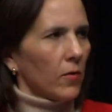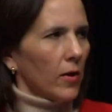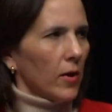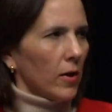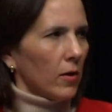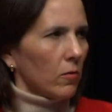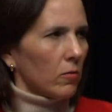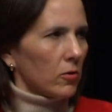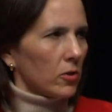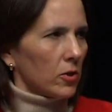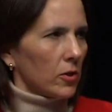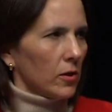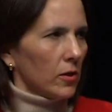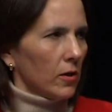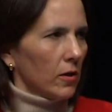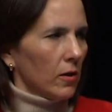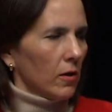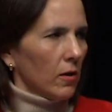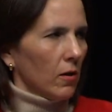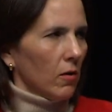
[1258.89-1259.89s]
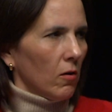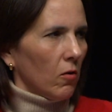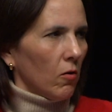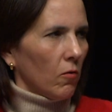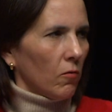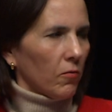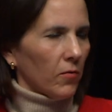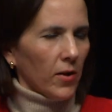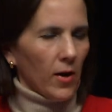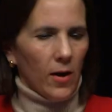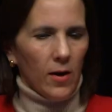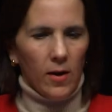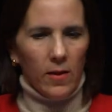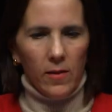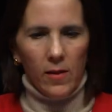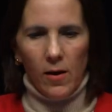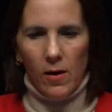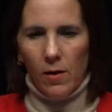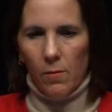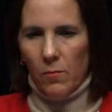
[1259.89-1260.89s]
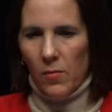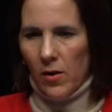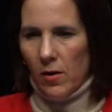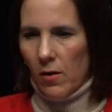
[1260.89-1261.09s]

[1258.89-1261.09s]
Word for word: energy of Canada,